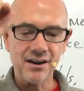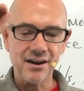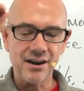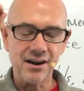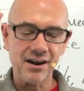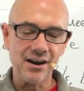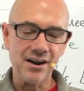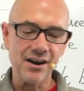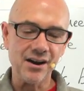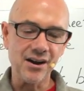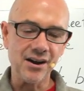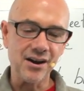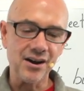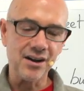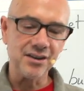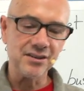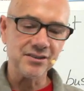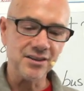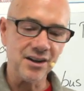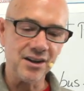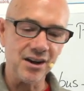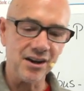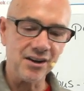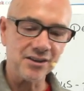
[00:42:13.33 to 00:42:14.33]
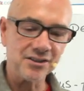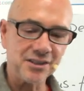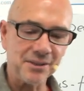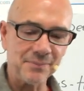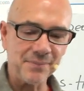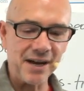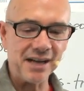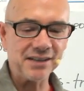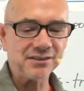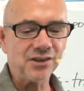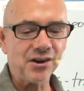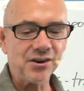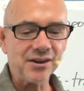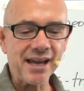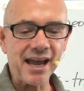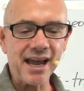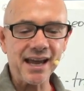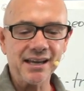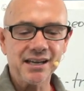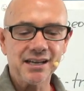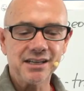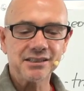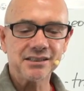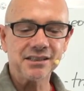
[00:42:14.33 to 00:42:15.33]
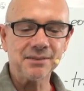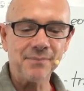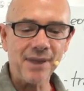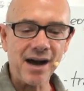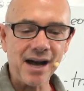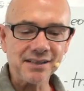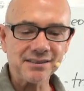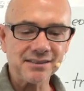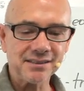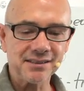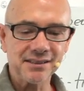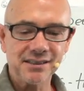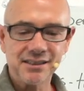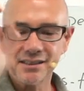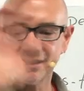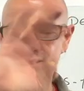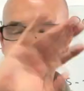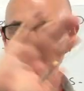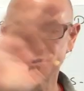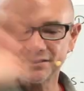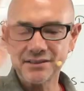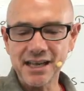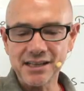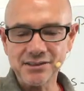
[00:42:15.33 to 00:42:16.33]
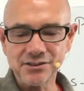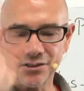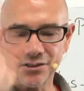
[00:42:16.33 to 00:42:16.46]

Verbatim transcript: Oh no, Tomas. Okay, Tomas, that's